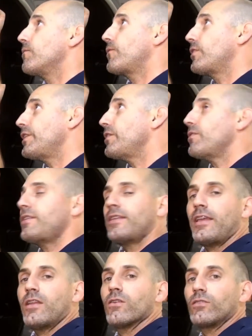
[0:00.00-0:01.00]
clearing the
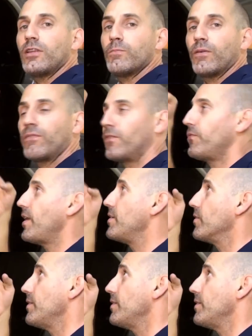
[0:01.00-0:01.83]
inner lip of the fender.